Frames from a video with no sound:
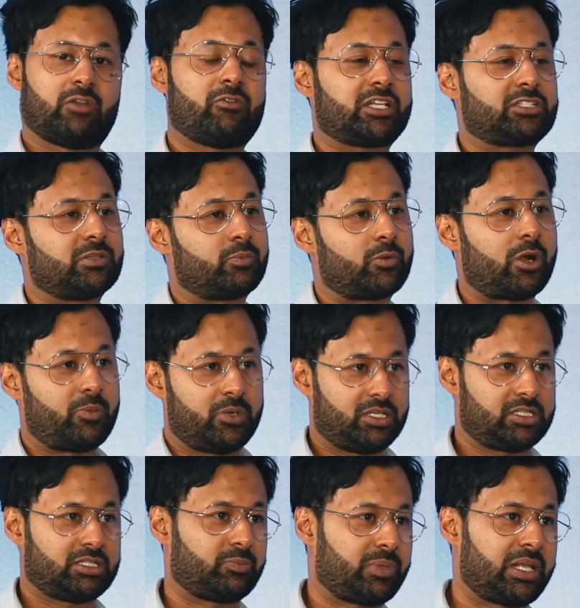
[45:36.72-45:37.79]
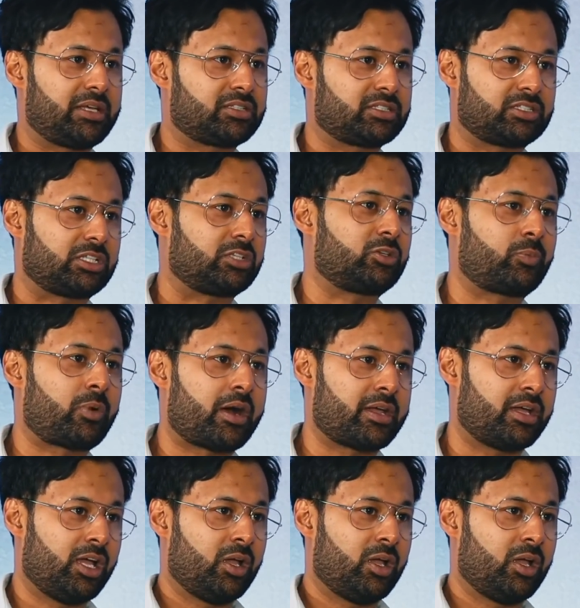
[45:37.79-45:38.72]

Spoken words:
invest in properties in places in Dubai.